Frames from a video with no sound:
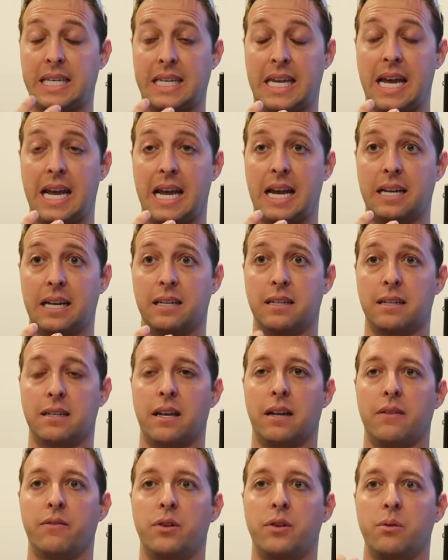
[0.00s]
scanned
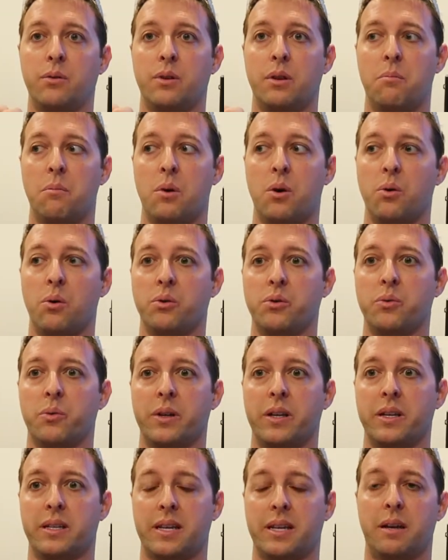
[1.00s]
instead of doing the molds
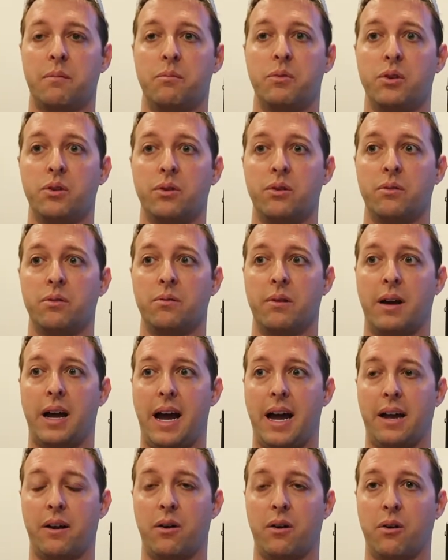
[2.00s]
where they send them to you
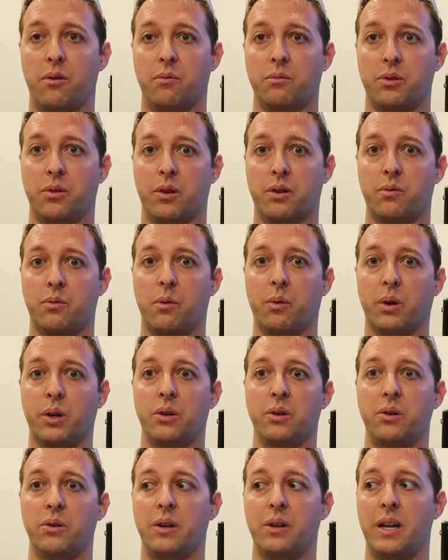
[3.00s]
at home. So that's what we're
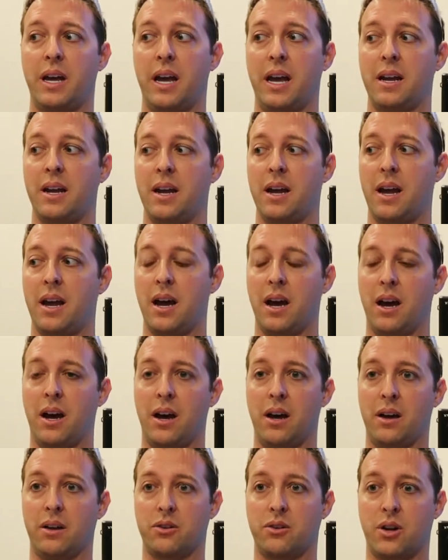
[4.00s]
gonna do today.
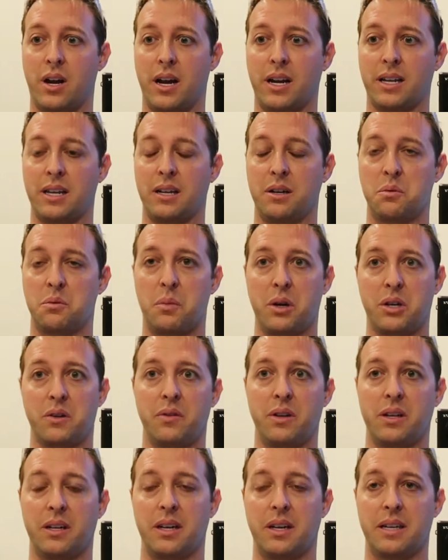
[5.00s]
I'll try and get as much
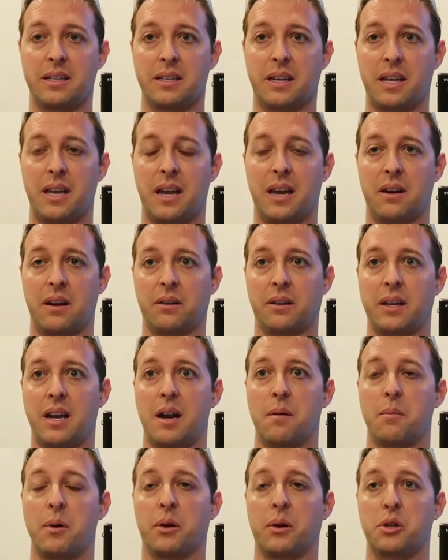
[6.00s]
of it as I can on
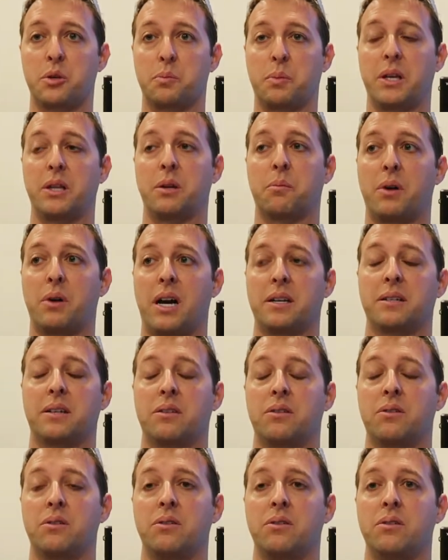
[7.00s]
camera. I'll explain the
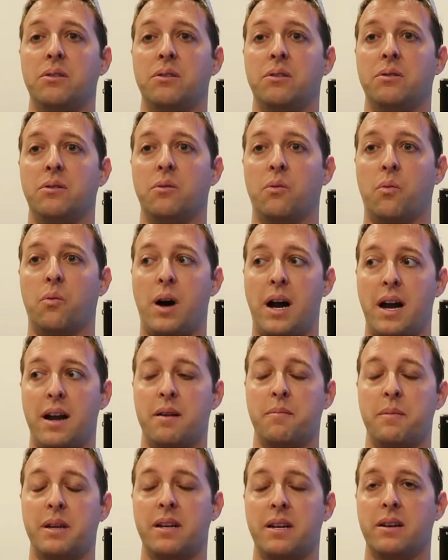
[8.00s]
process to you,
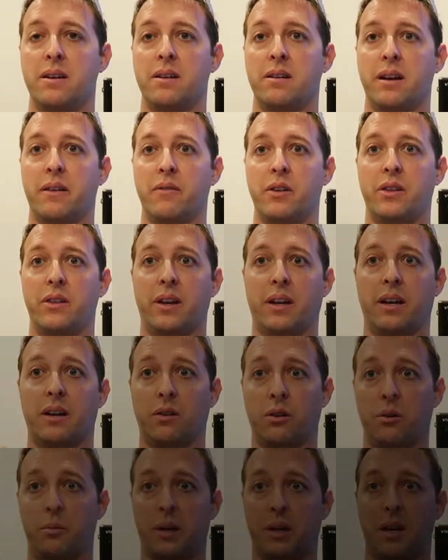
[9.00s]
why I'm here and everything
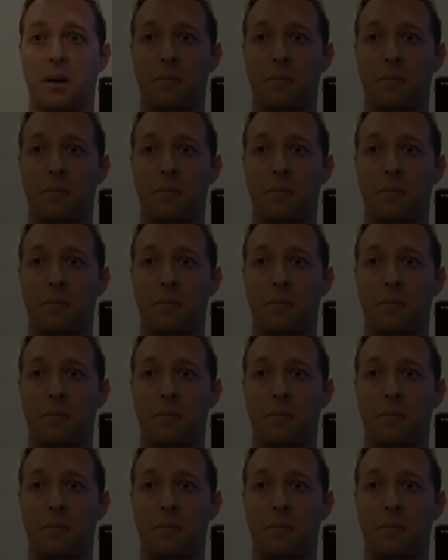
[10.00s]
in a little bit